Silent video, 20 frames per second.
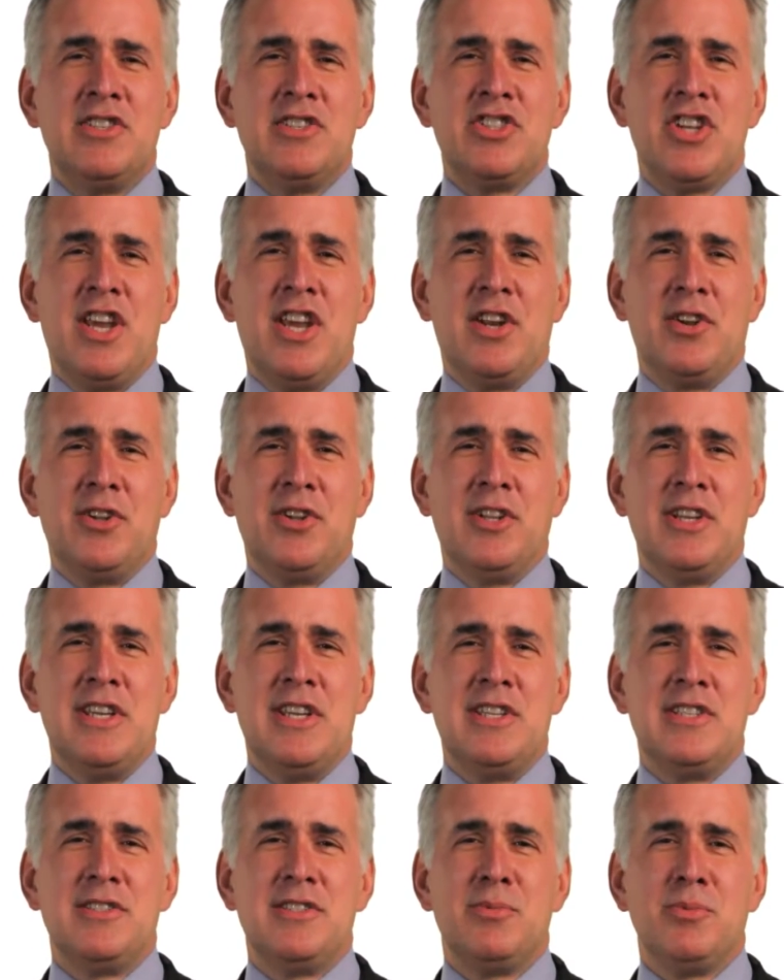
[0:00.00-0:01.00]
channel
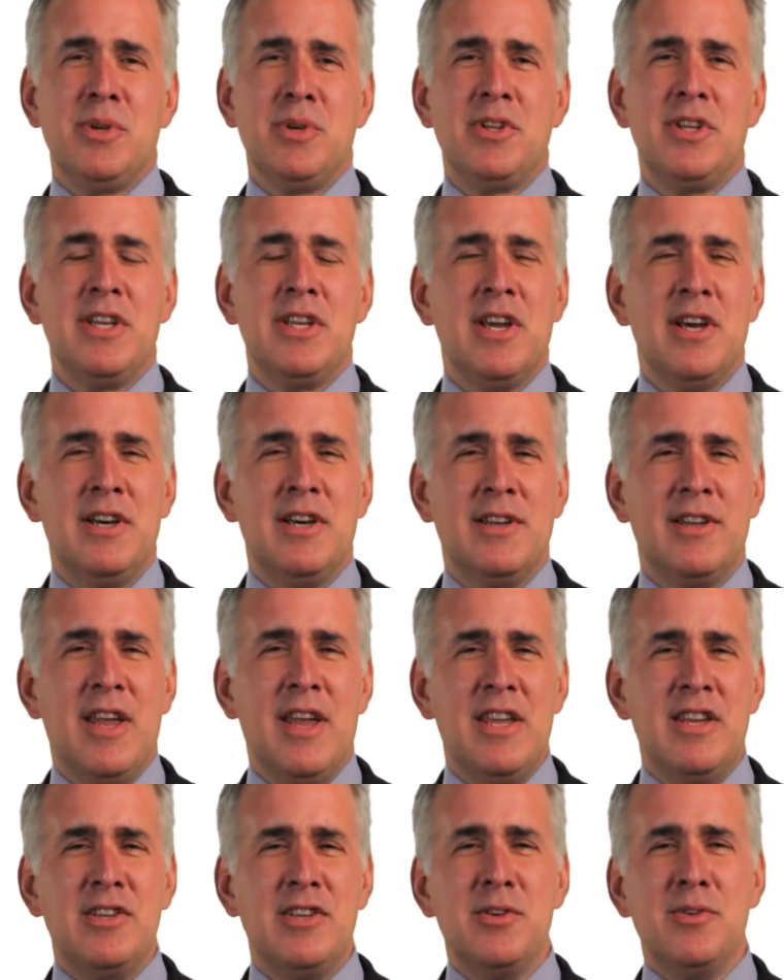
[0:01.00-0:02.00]
is really
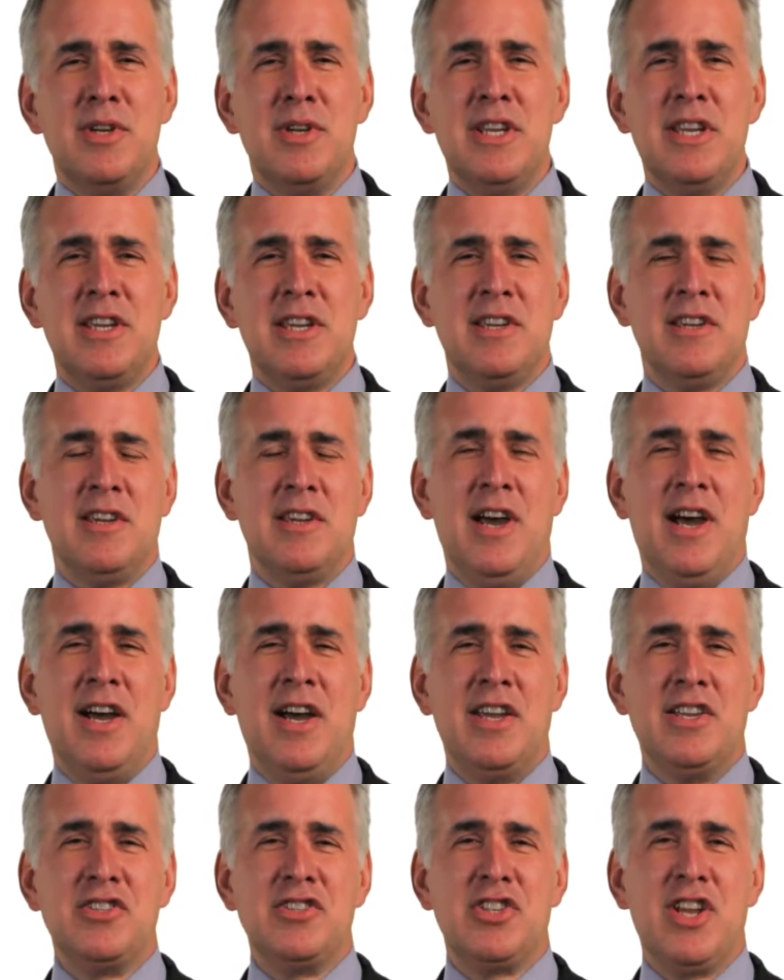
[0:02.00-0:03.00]
a unique
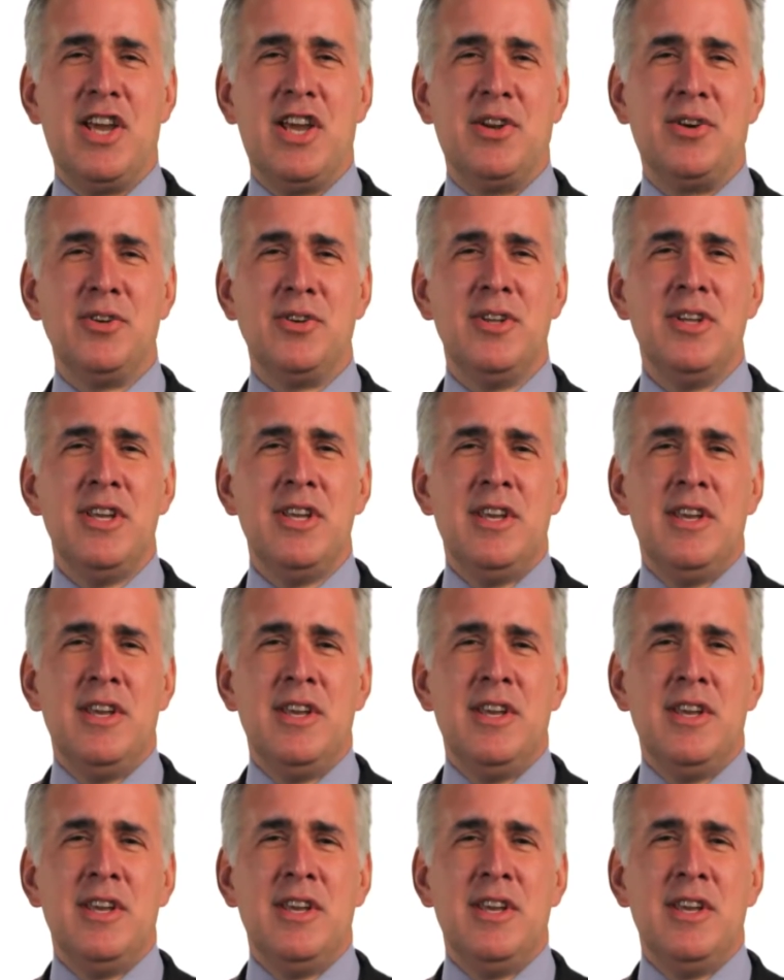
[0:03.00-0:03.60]
ion channel.